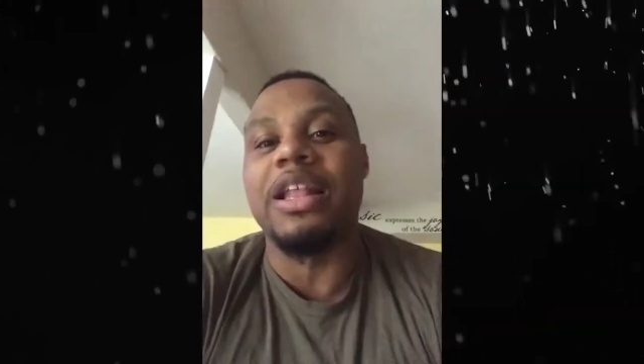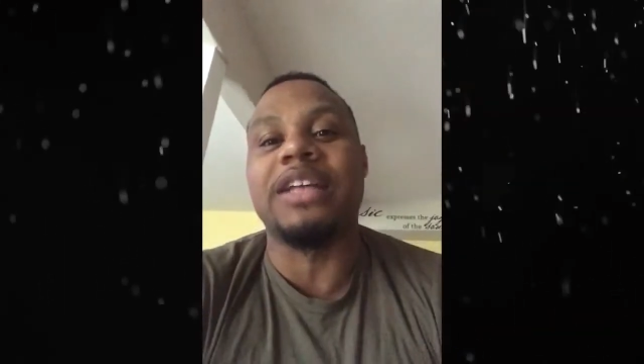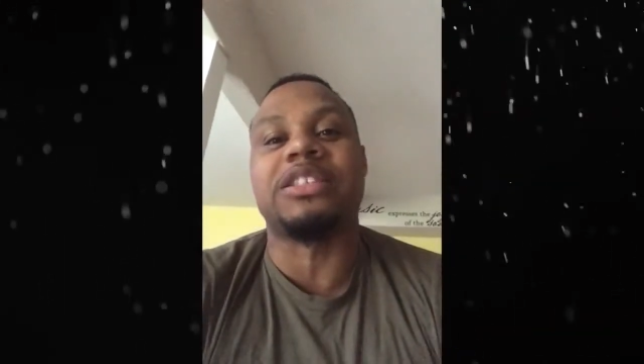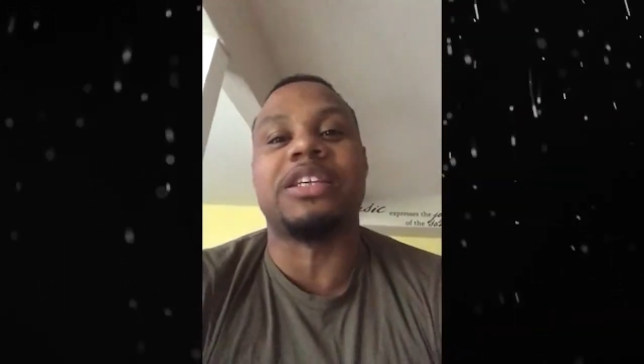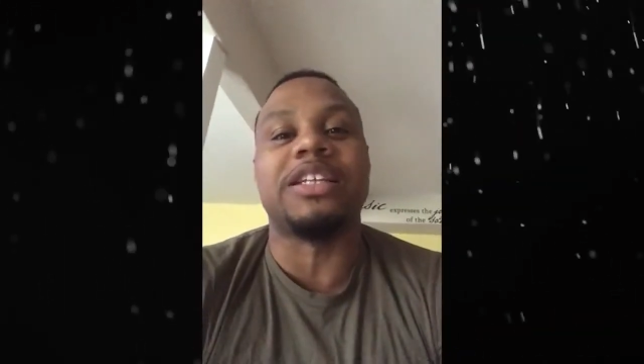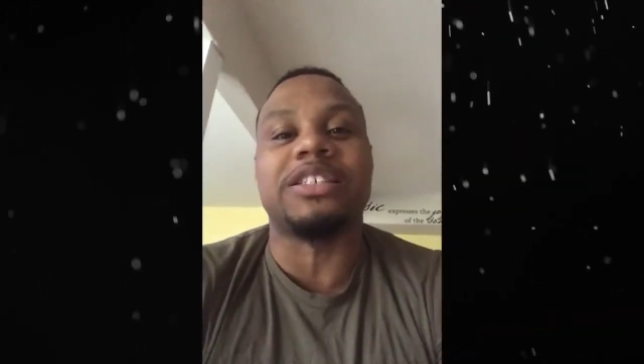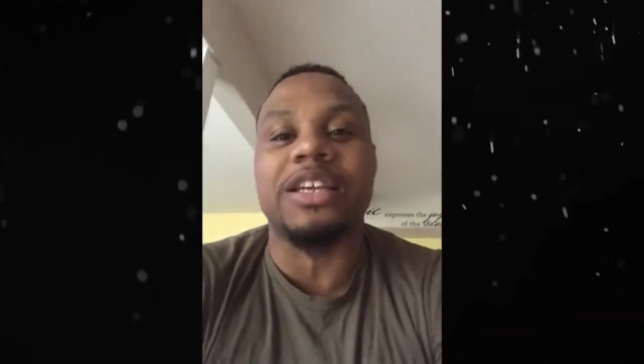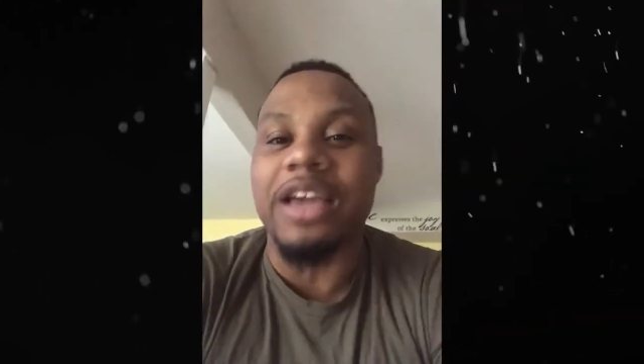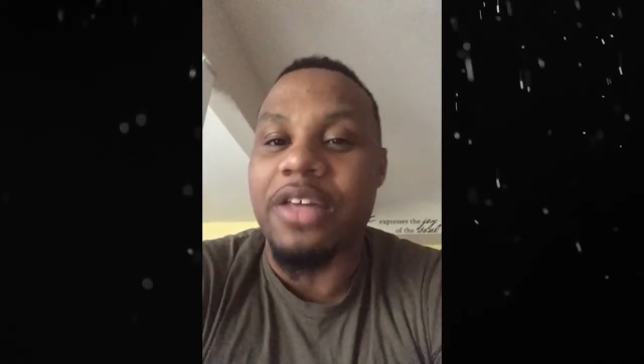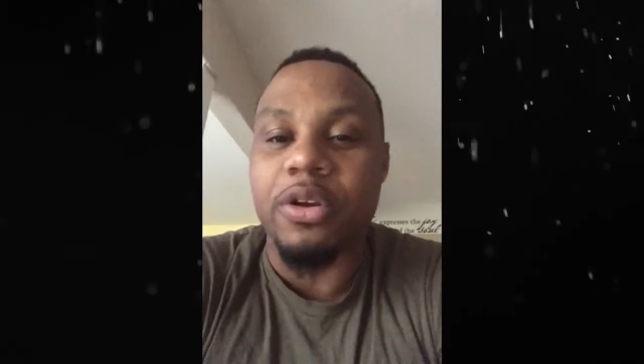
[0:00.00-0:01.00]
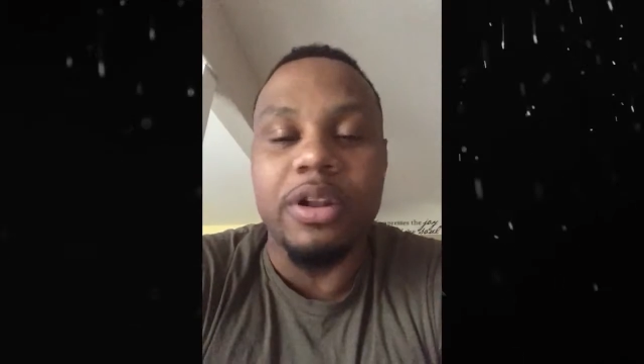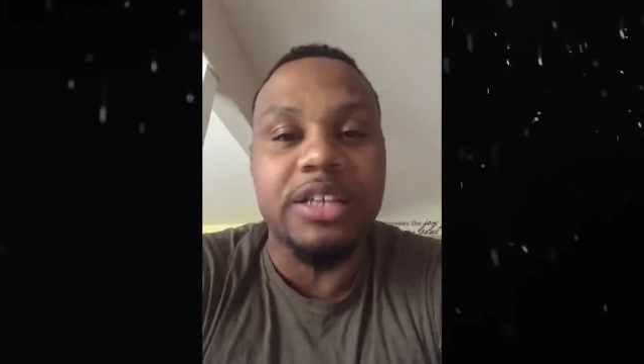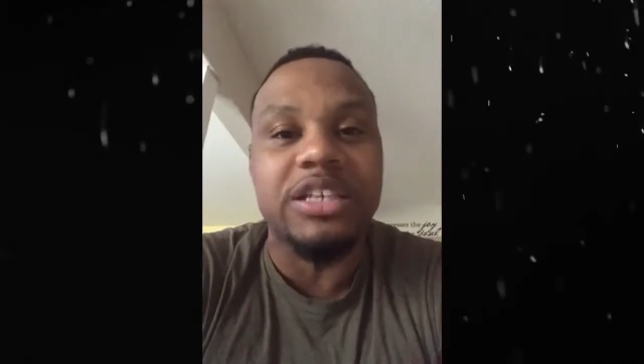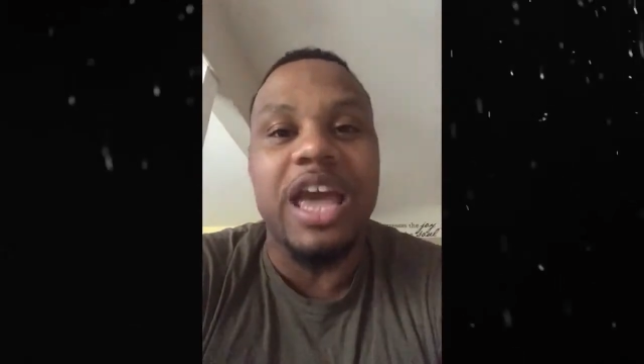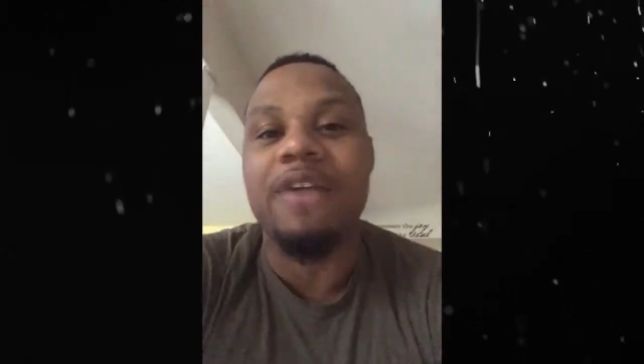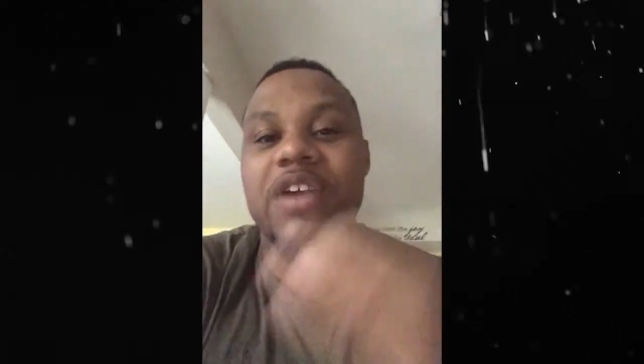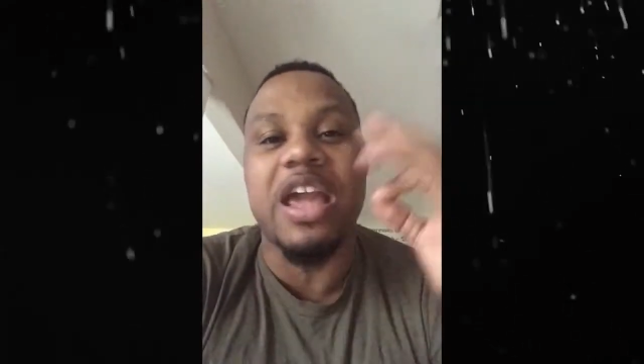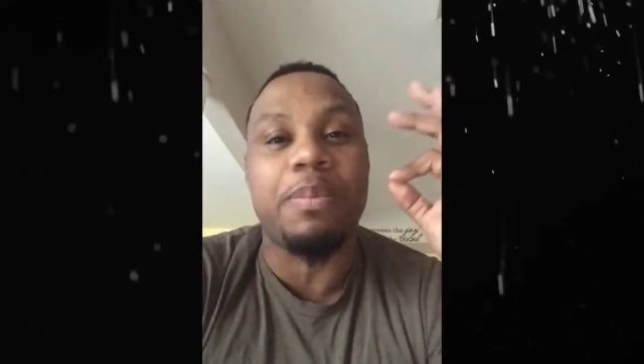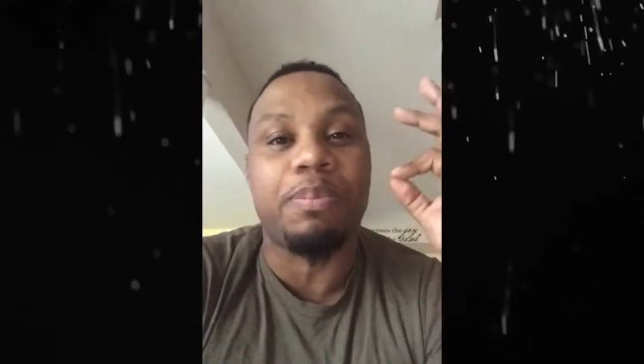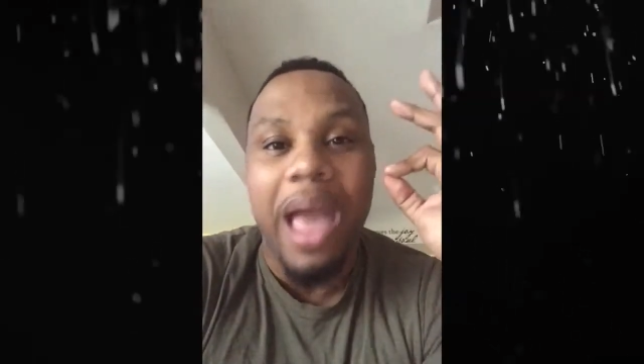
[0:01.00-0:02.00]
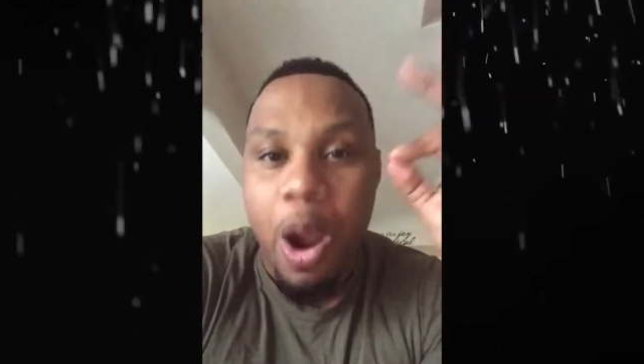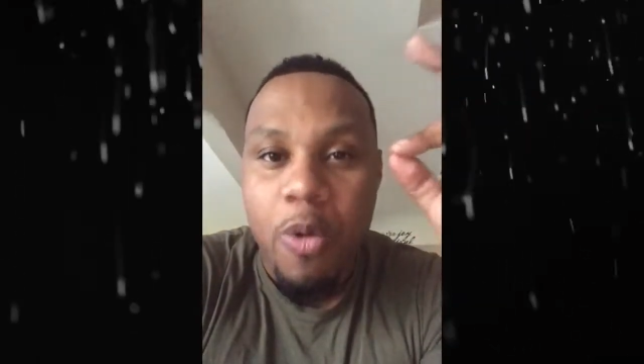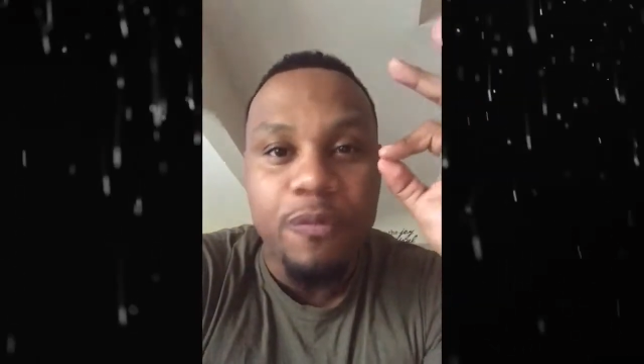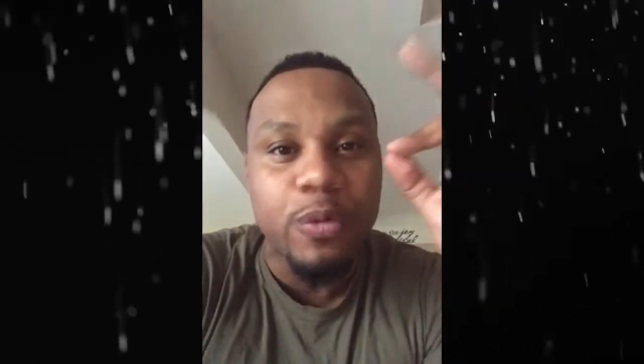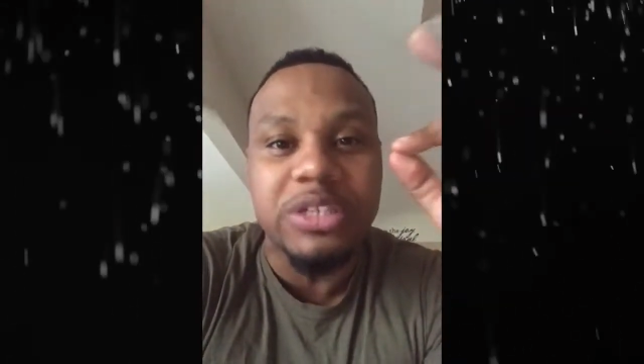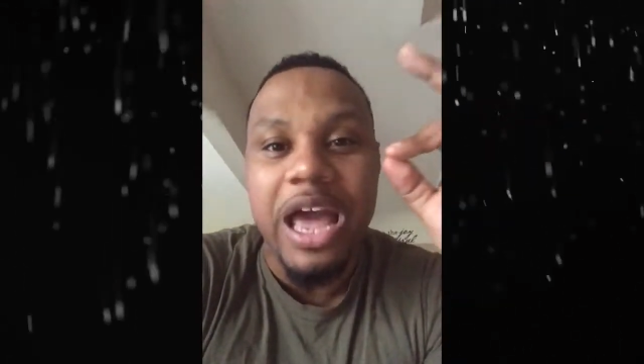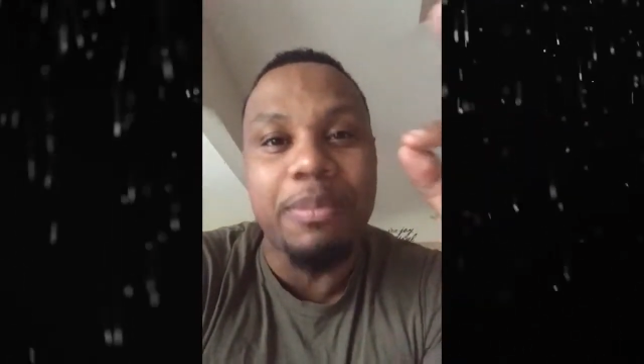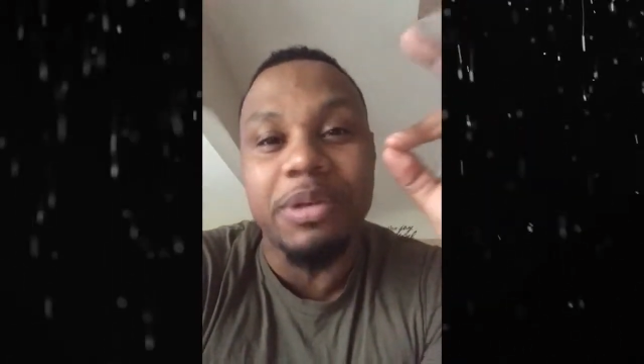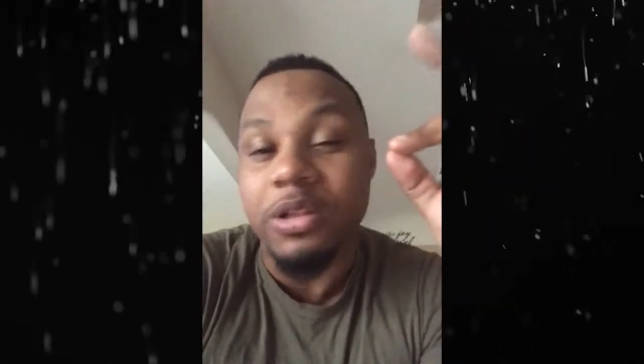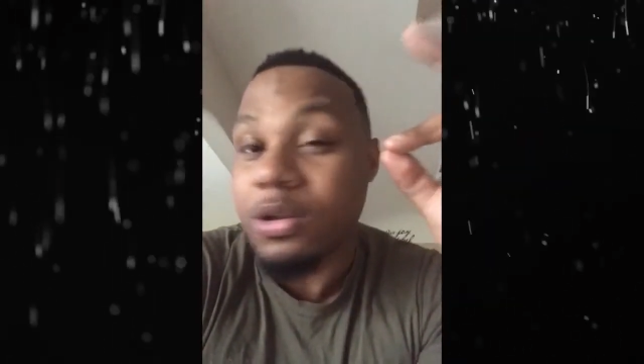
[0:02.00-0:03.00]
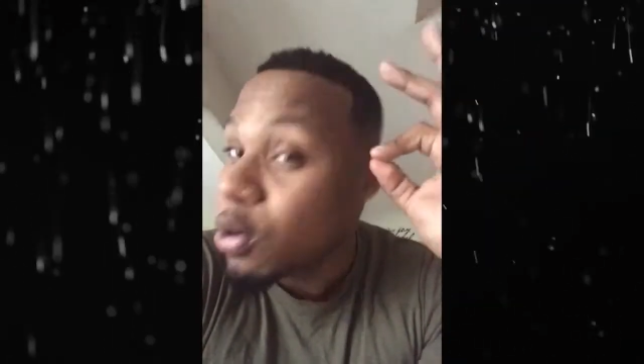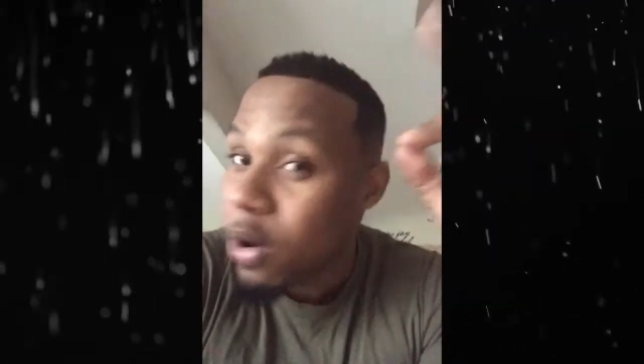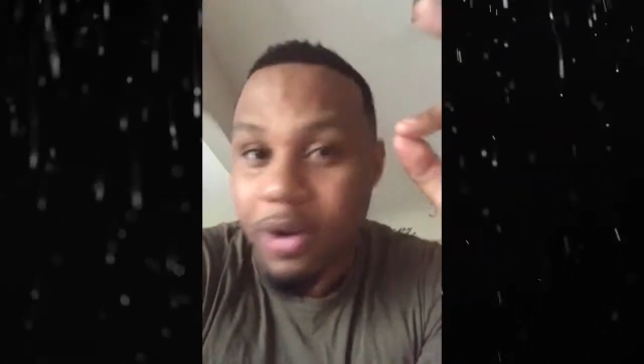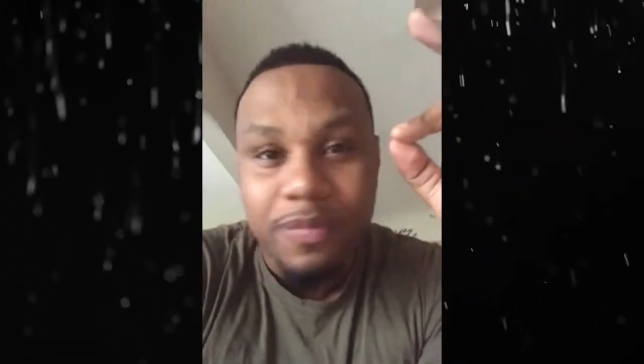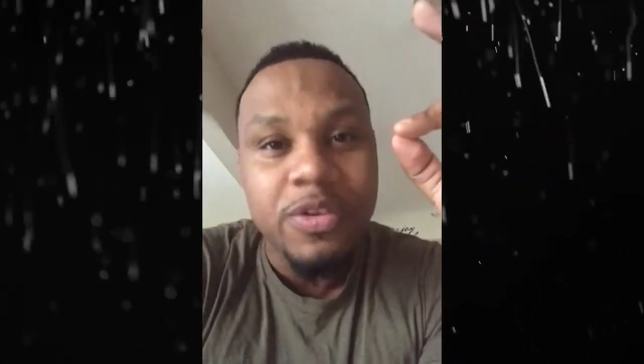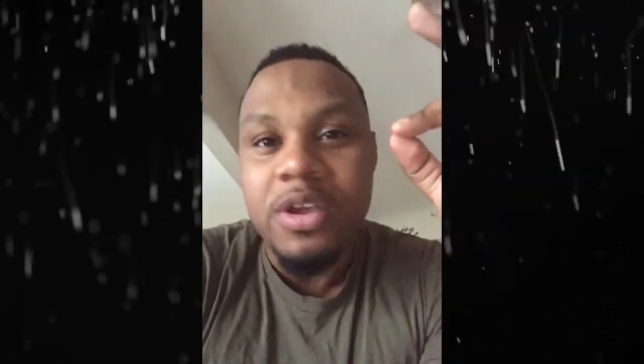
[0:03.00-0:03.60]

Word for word: Let's get together. Let's have a powerful time in the Lord.